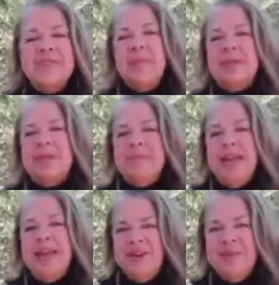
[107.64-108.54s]
family in
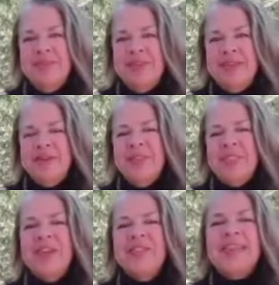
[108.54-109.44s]
my home
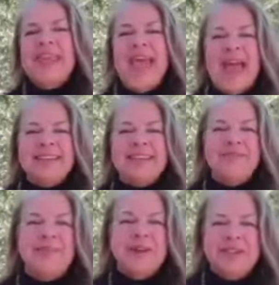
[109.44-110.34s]
without the
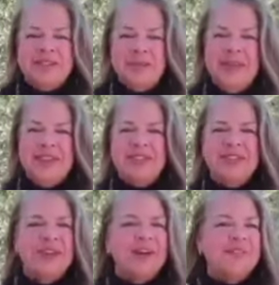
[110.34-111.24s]
active
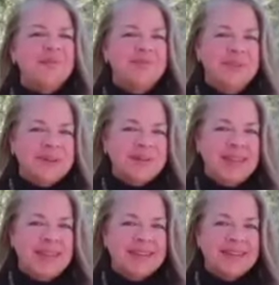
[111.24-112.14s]
participation of the
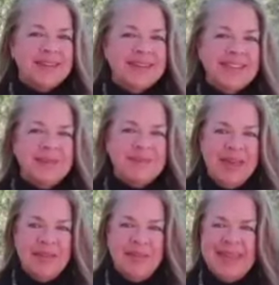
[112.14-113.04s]
milkman, the
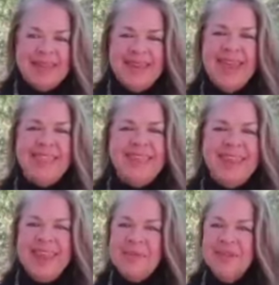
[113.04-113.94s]
mailman, and the
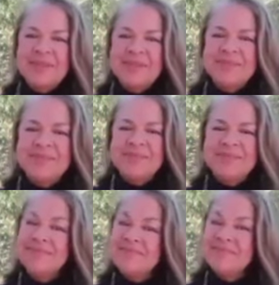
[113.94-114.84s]
neighbors?
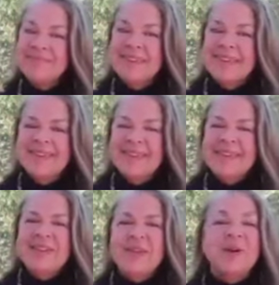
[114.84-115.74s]

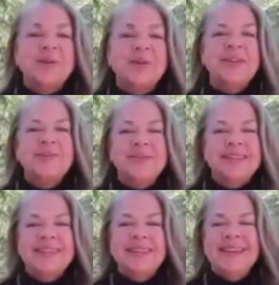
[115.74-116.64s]
No, the old
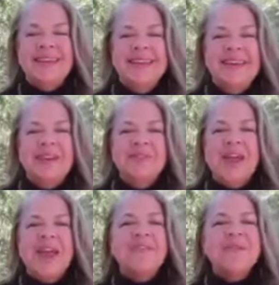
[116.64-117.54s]
man said.
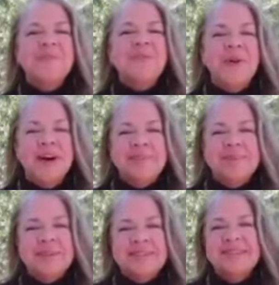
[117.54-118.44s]
For every one
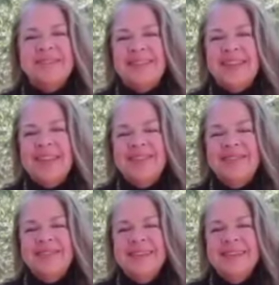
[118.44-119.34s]
person
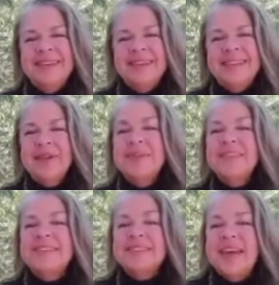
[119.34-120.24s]
saved, there were
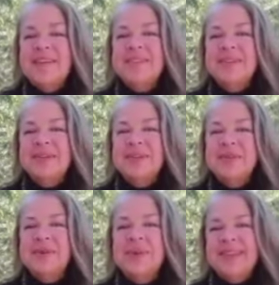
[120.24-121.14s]
seven who
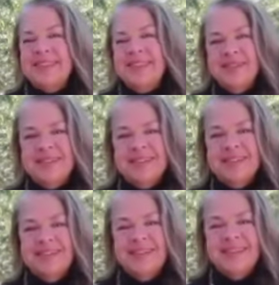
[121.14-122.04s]
were rescuers.